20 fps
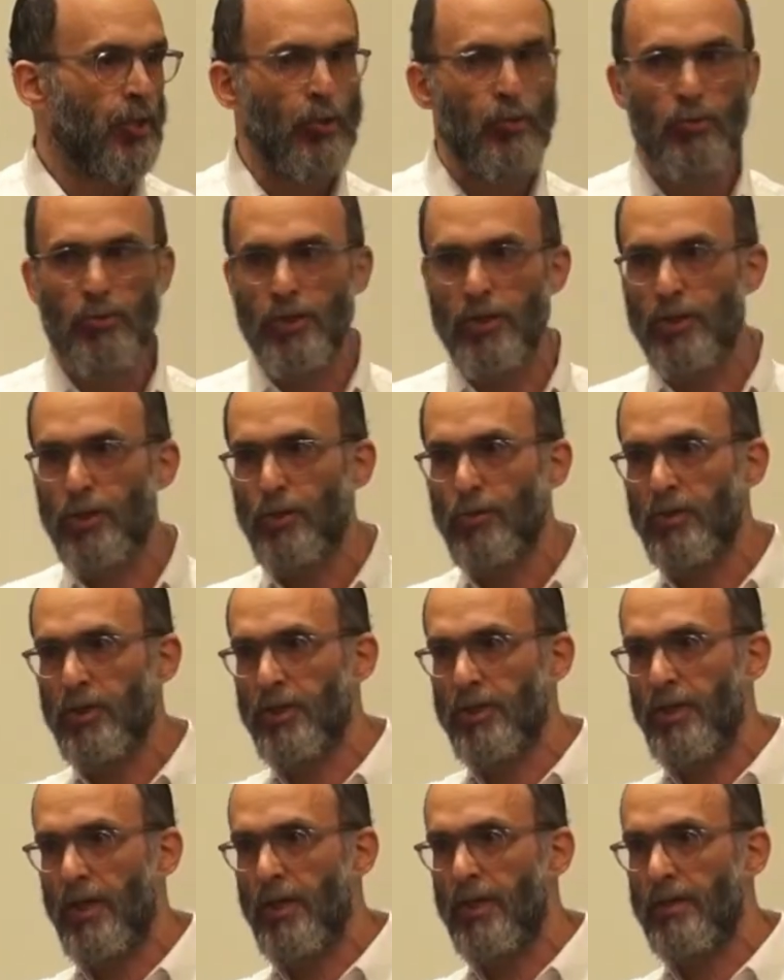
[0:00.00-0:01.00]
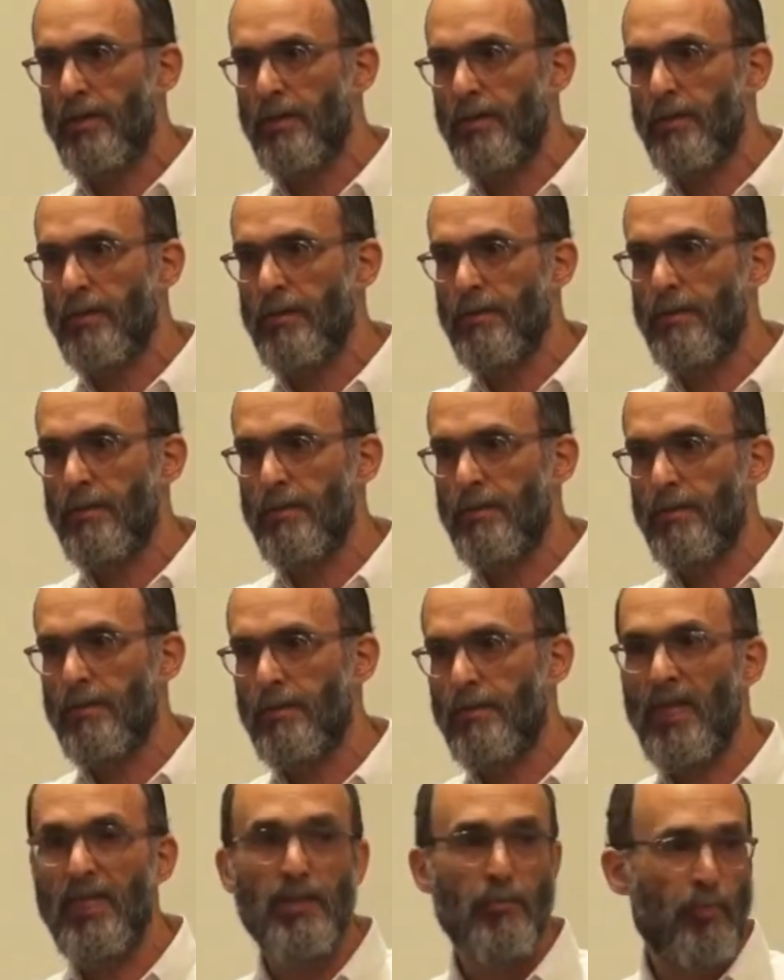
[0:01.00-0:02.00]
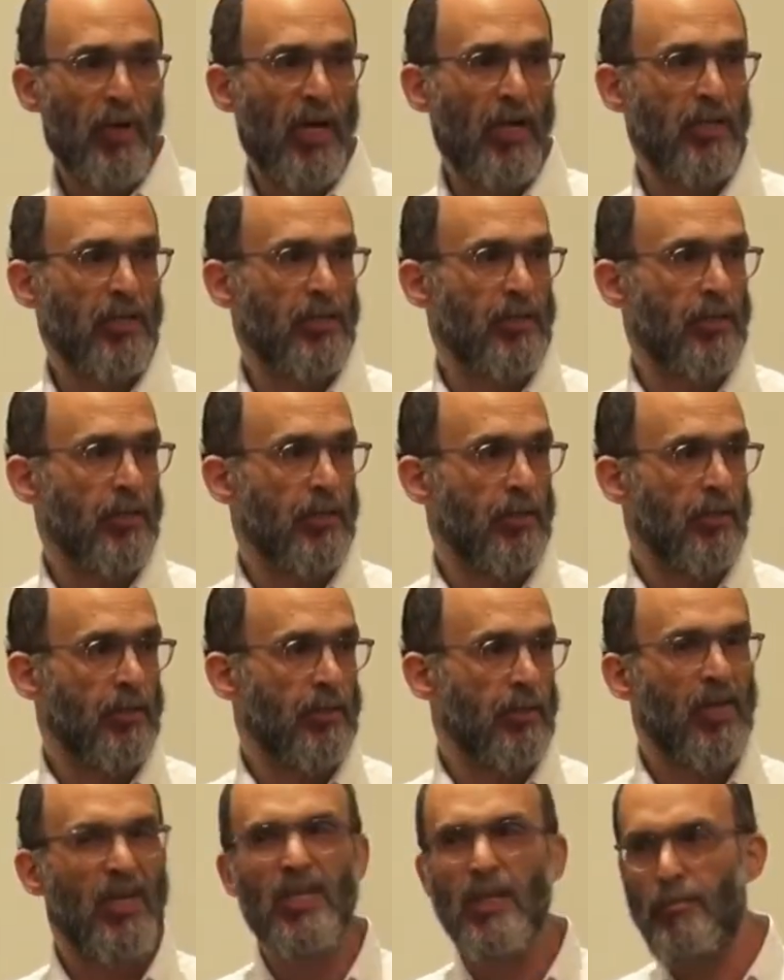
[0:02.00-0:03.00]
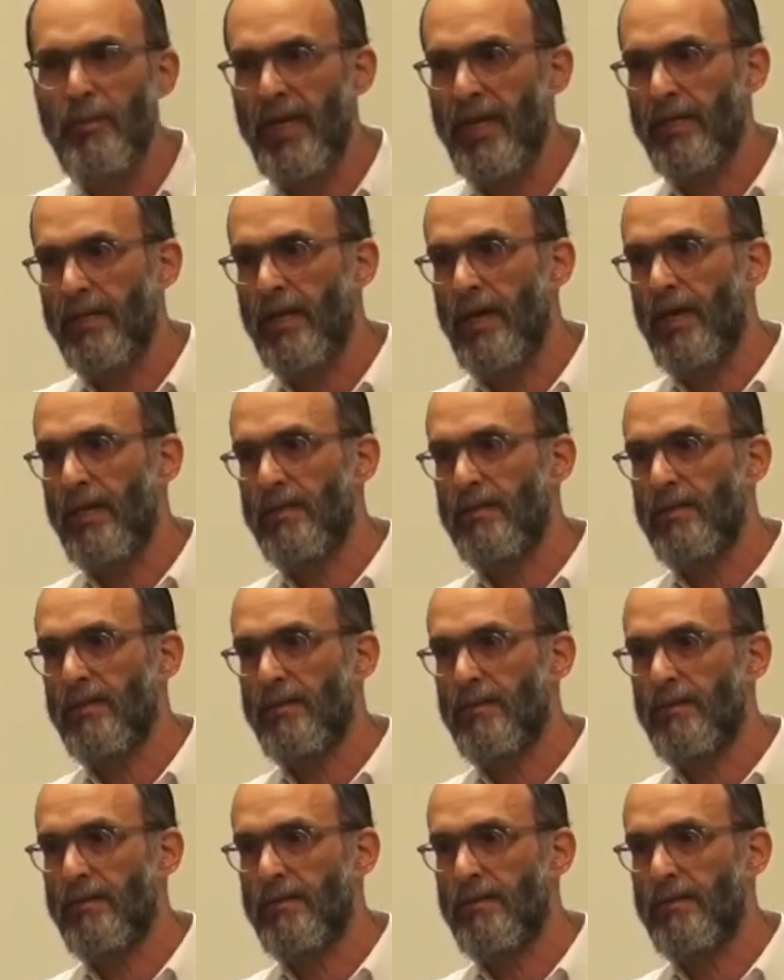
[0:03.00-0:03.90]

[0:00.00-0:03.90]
Jews, the Jewish state. That's a policy. Eliminate that.